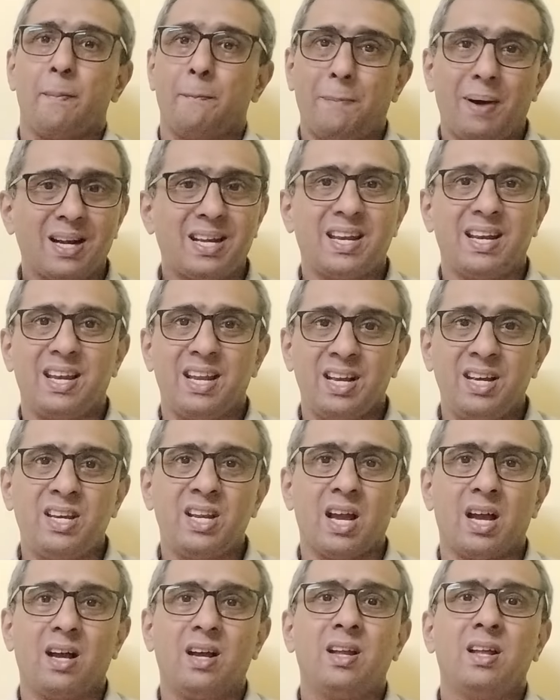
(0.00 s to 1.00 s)
but in
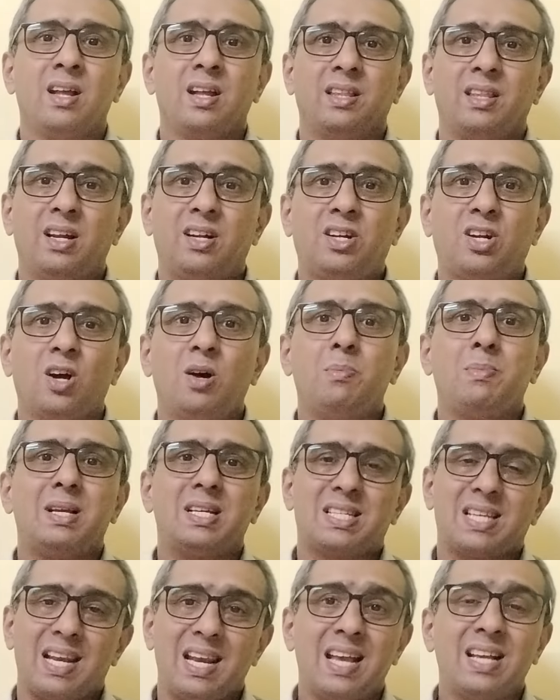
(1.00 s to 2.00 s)
India, the term
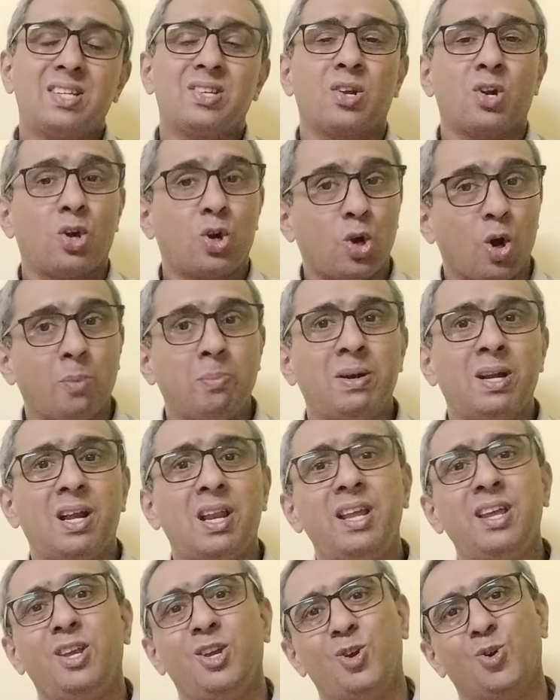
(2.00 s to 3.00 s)
is less
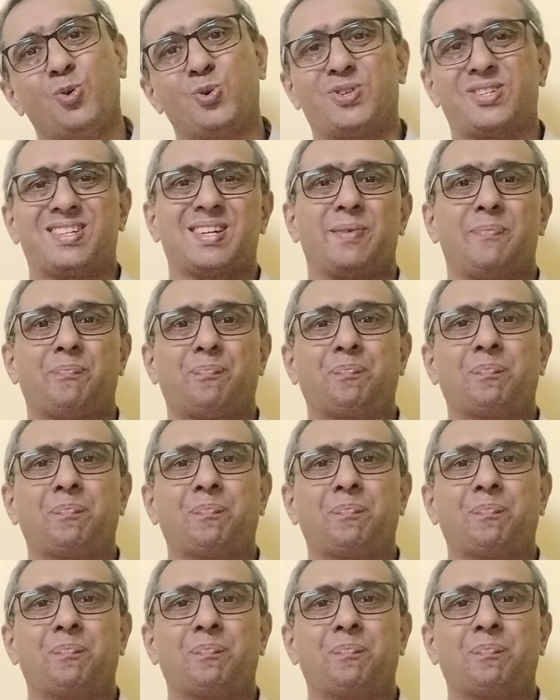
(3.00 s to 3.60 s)
commonly used.